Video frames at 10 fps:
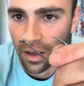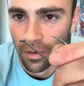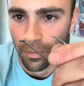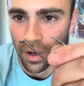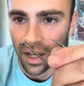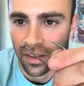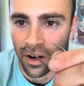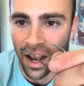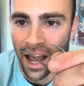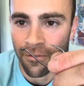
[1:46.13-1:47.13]
but
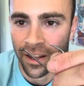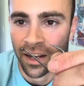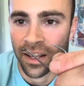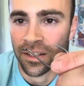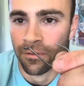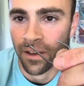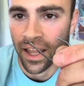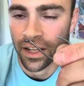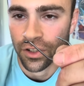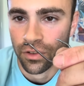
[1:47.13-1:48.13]
they're having a
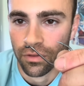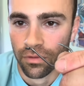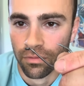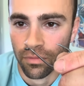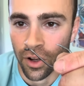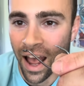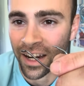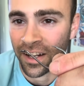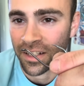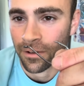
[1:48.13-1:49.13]
disadvantage. They're at
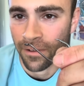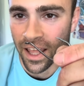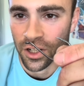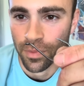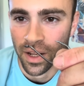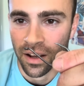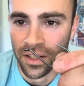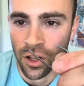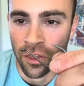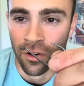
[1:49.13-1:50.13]
a disadvantage because
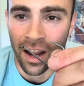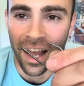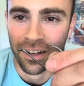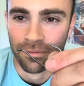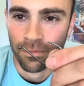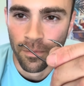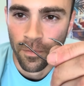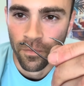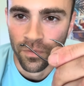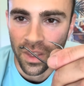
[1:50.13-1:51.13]
they're
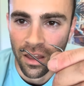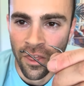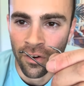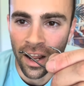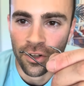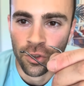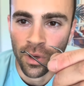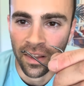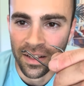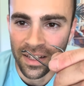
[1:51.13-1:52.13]
not
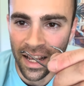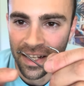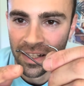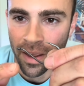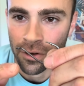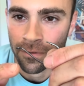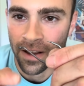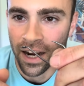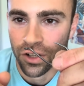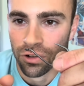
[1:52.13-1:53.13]
doing this as the
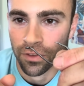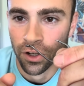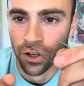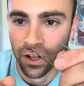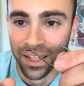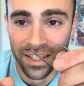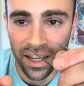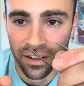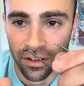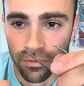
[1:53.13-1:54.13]
manufacturer of the hook
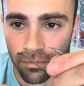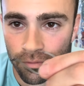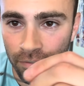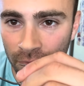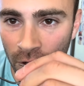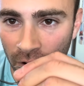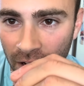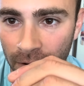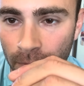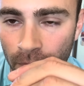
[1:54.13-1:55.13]
intended,
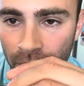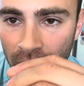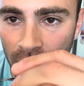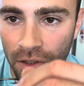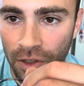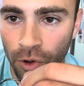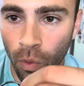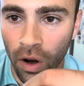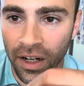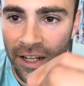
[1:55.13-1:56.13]
okay? So you
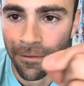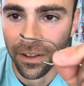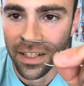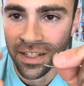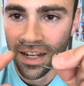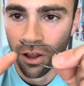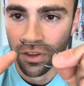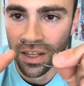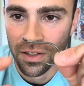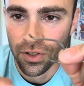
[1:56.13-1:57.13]
wanna definitely snell
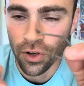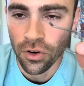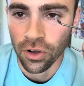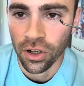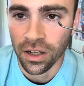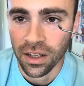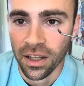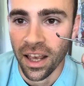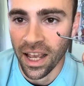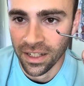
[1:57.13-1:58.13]
these. Circle hook,
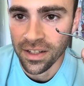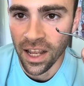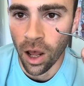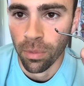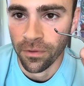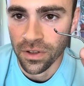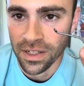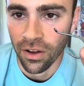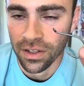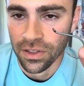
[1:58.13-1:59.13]
it does help if you
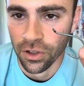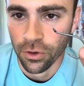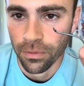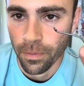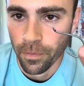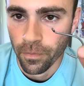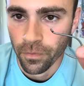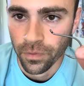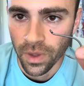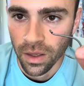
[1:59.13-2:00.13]
snell it too,
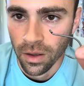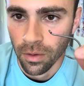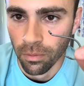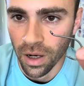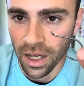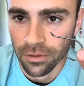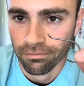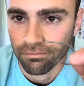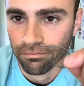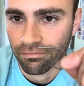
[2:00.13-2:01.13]
but
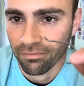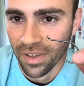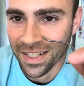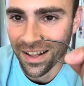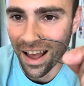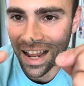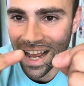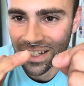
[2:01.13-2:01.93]
it's not as